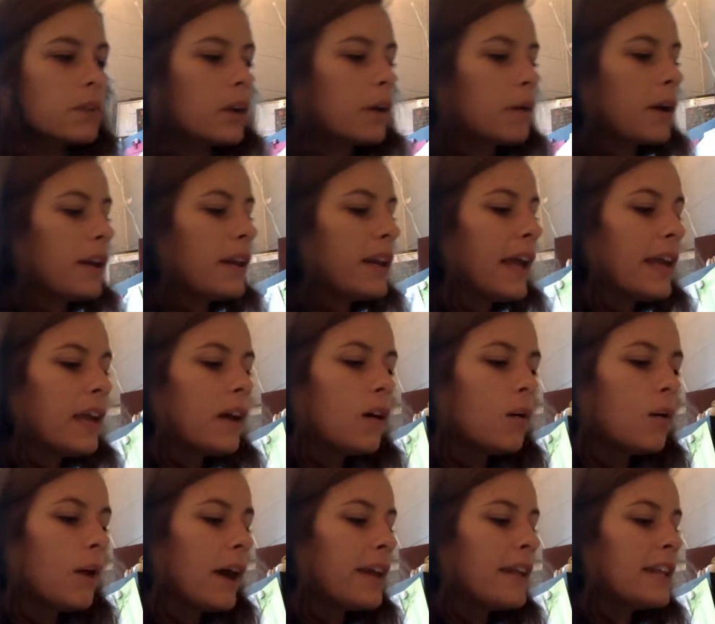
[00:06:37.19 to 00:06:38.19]
Okay,
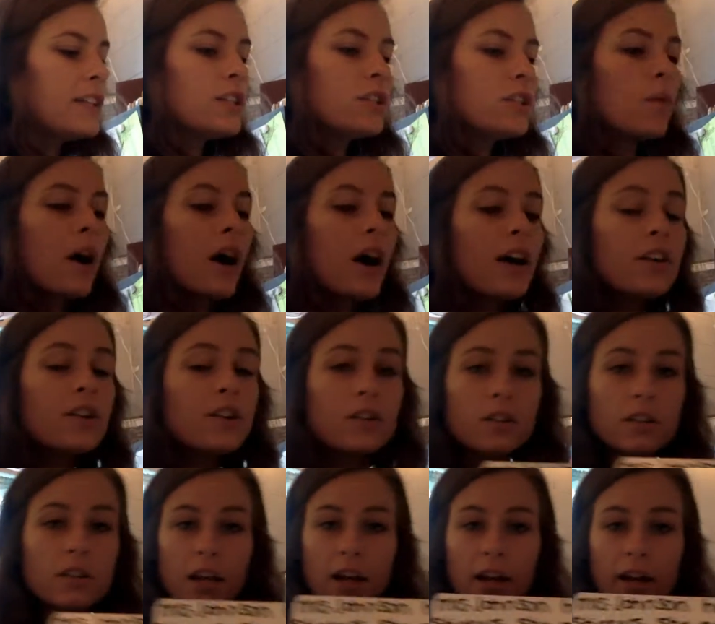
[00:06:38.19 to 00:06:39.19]
now I need to
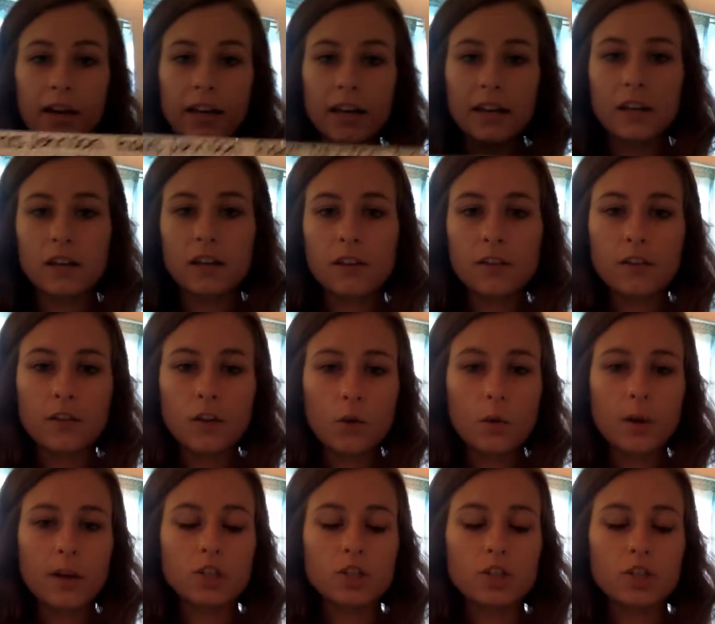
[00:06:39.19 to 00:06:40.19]
underline the
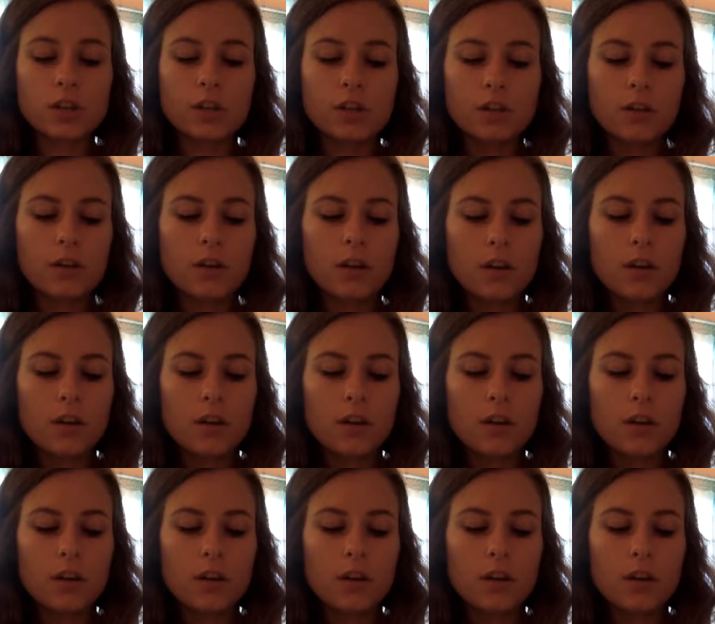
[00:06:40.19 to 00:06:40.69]
question.